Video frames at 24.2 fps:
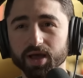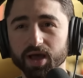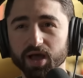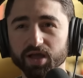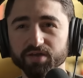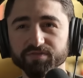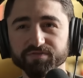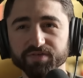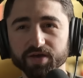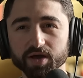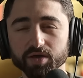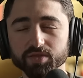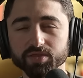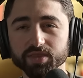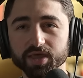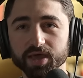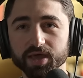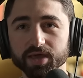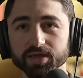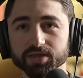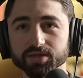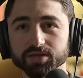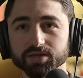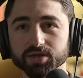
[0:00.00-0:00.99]
I found
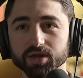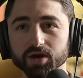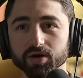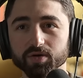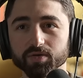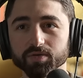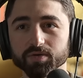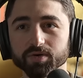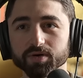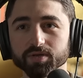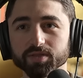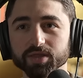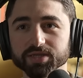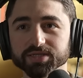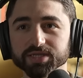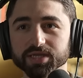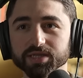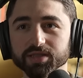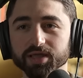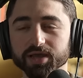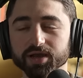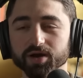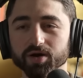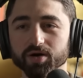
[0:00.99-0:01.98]
that, you know, they
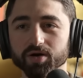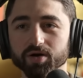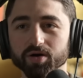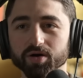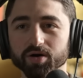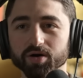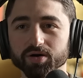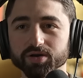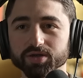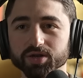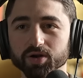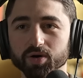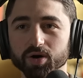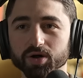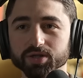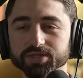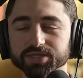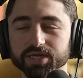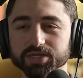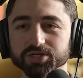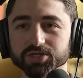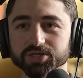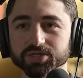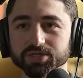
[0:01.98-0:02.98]
say like you know all
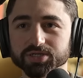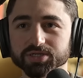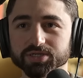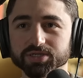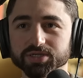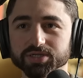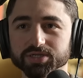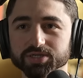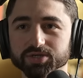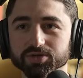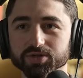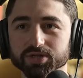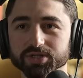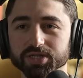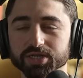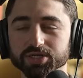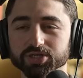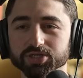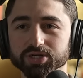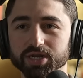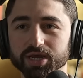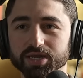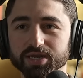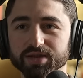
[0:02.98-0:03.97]
attention is, is good
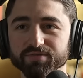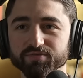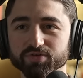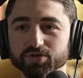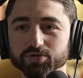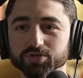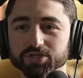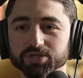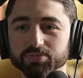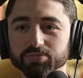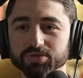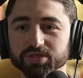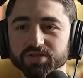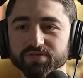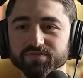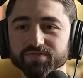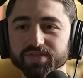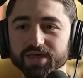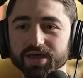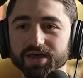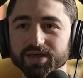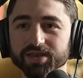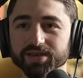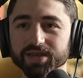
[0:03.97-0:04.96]
attention i never used to believe
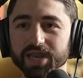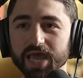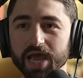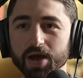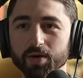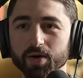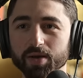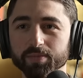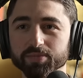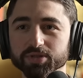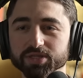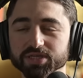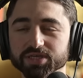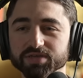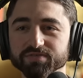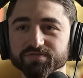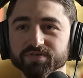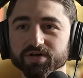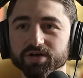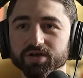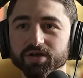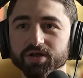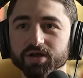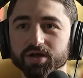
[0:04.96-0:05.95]
that now i
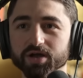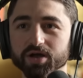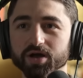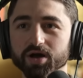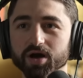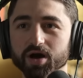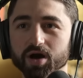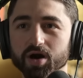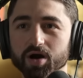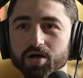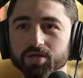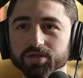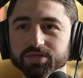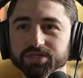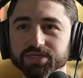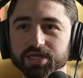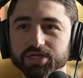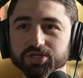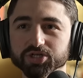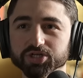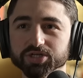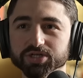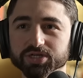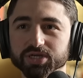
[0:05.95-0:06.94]
believe mm-hmm. all
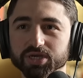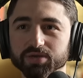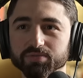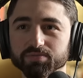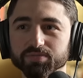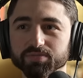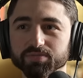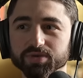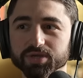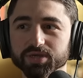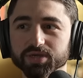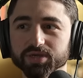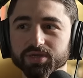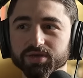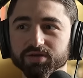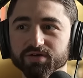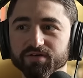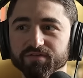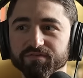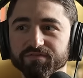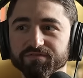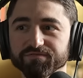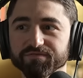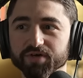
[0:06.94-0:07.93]
attention can be
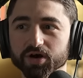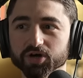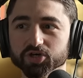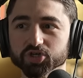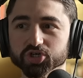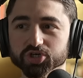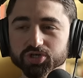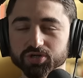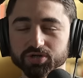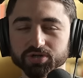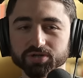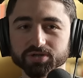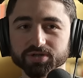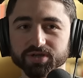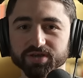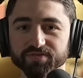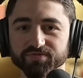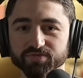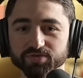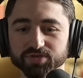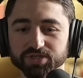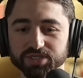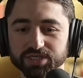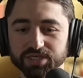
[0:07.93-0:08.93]
functional
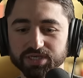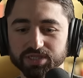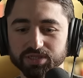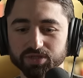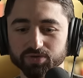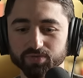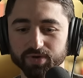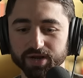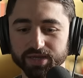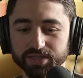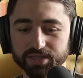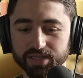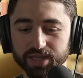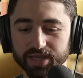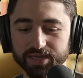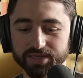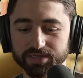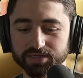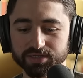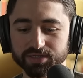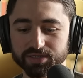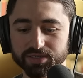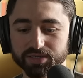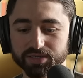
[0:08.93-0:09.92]
if you see it in the right light